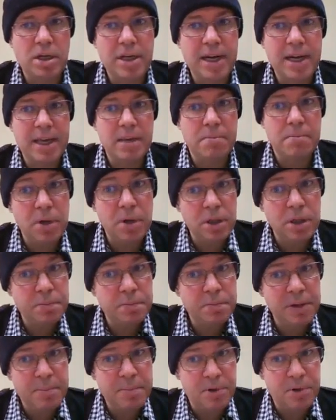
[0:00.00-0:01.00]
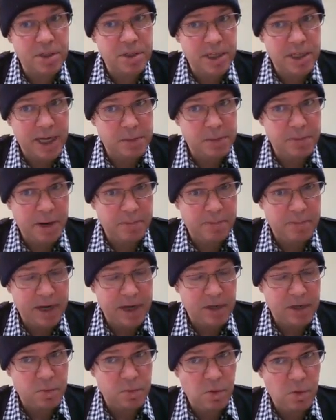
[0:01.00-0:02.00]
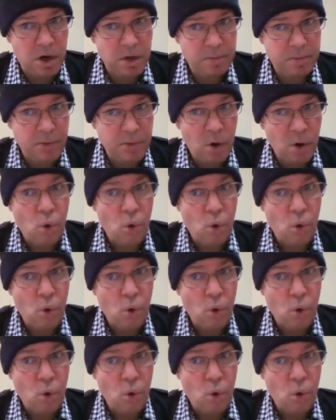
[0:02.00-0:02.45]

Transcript: you can either multiply both sides by minus 1